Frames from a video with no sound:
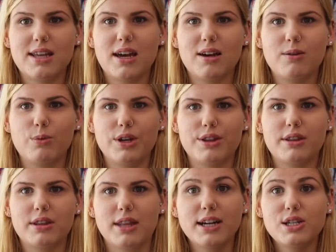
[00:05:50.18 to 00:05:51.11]
that
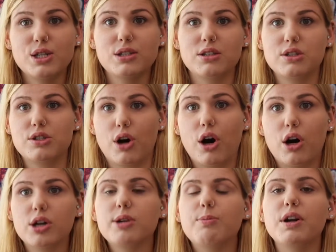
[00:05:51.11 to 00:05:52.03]
with not just a
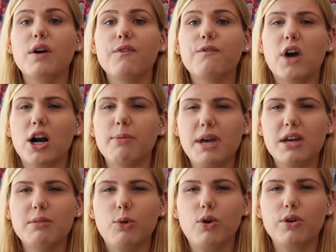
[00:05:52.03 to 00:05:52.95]
dog, but a farm
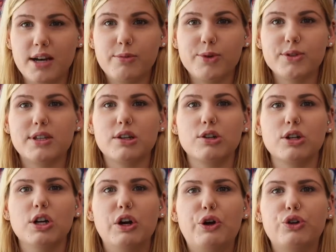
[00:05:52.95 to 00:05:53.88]
animal. Animals that
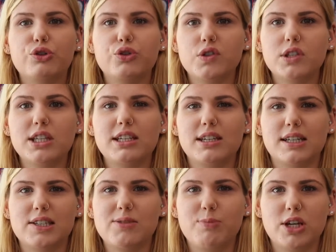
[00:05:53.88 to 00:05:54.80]
are truly
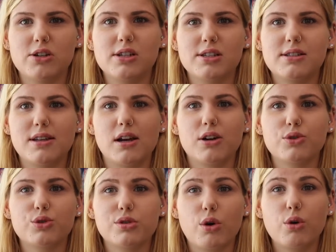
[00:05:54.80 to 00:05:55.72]
experiencing
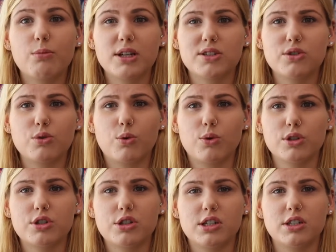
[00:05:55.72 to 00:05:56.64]
so much
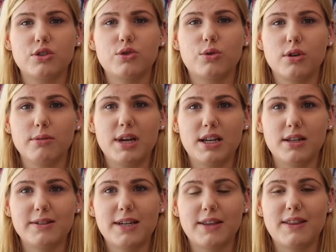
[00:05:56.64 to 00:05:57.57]
torture and
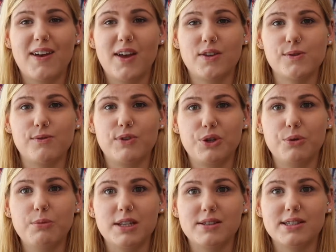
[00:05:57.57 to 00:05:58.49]
torment at the hands of
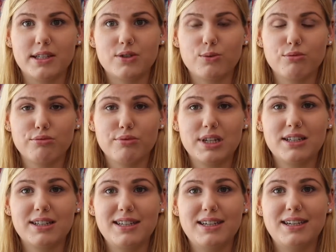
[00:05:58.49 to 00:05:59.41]
humans. It's
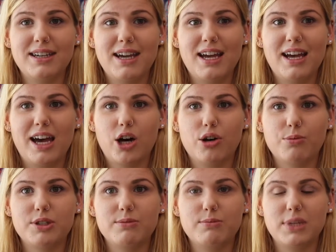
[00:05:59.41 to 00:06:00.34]
really
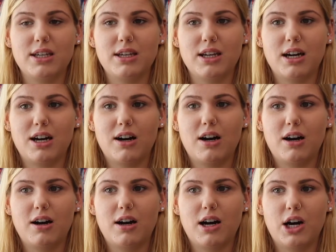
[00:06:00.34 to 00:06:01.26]
helped me
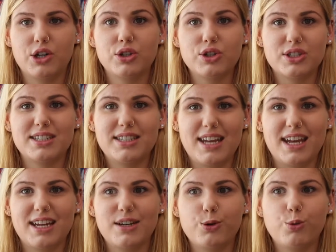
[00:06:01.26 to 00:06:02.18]

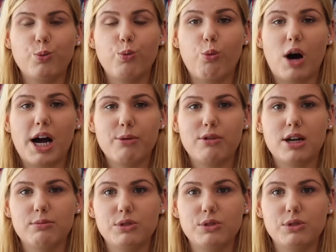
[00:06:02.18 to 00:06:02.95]
understand why what